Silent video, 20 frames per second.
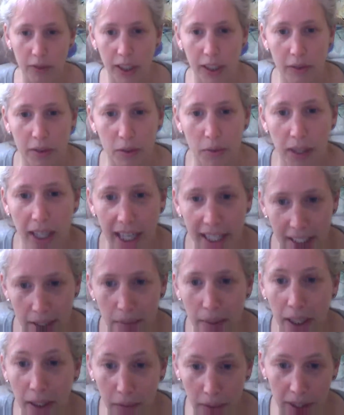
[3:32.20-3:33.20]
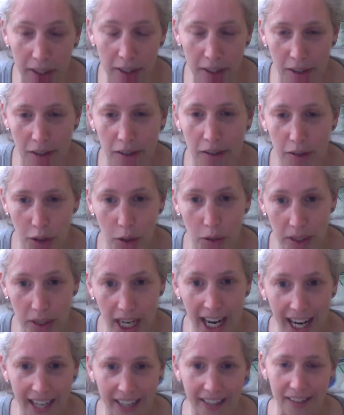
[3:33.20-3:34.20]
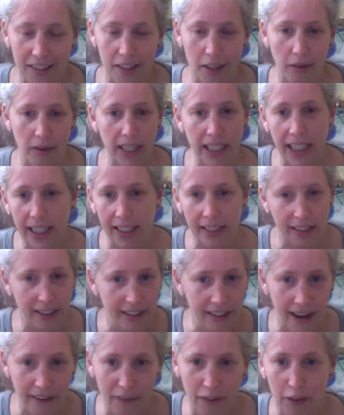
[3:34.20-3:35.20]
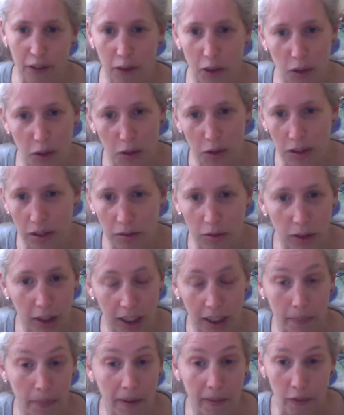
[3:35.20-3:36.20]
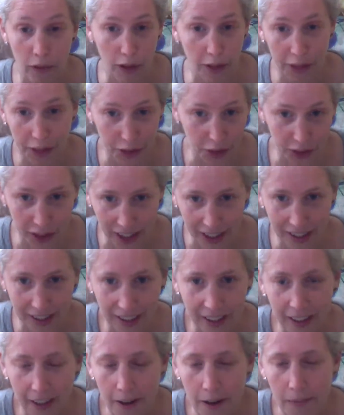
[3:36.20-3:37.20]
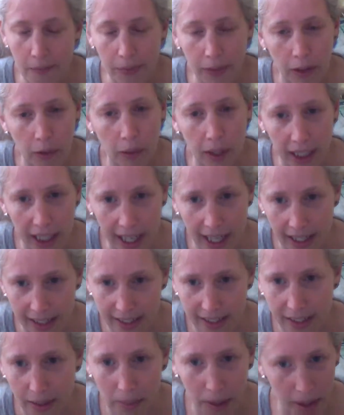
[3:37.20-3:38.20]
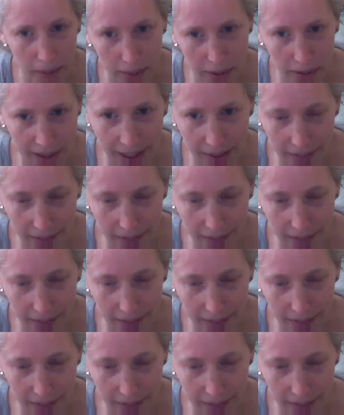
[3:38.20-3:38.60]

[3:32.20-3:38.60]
reading was 190, but he went to 210. So he never goes really above 130s when he has a peanut butter